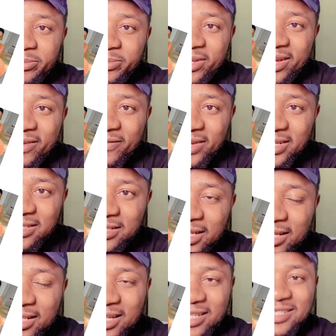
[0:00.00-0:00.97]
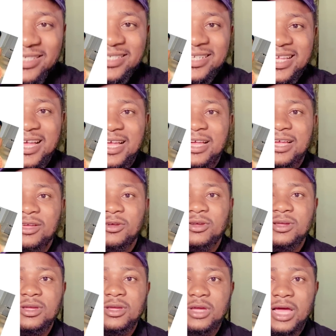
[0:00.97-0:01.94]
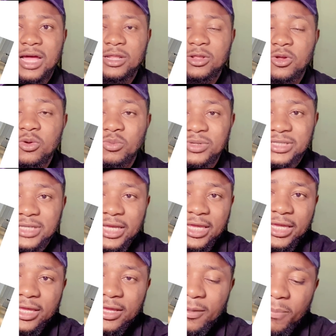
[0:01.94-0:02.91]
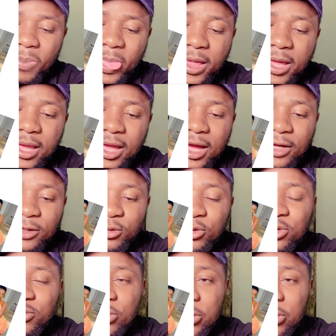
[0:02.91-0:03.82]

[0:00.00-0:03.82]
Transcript: been arrested and this gang along with him. And those